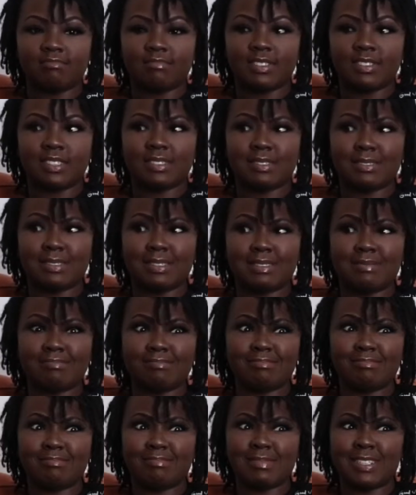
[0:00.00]
And I was like,
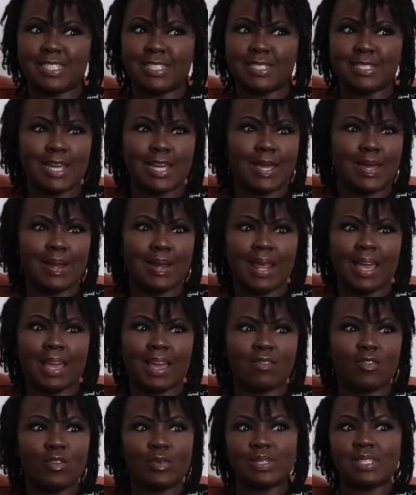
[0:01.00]
I don't know, like
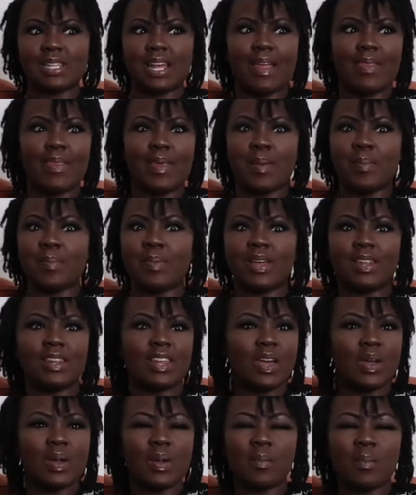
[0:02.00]
I've always liked them, but no,
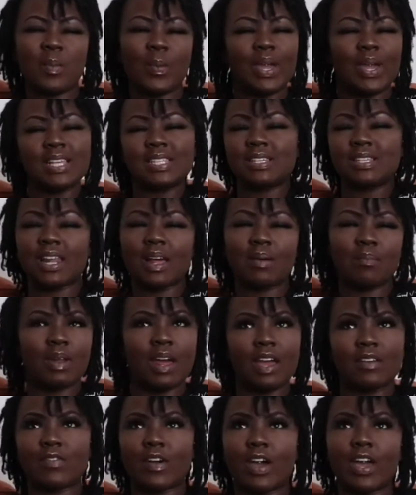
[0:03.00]
I'm waiting till I'm
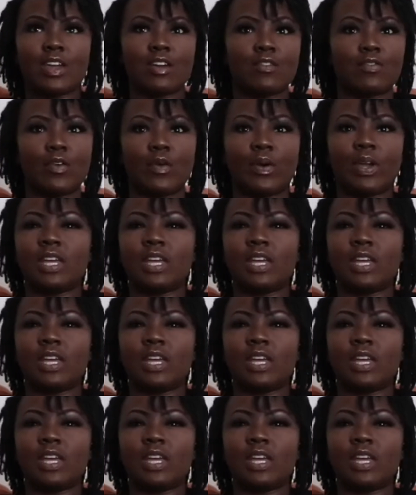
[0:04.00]
like 30 or 40.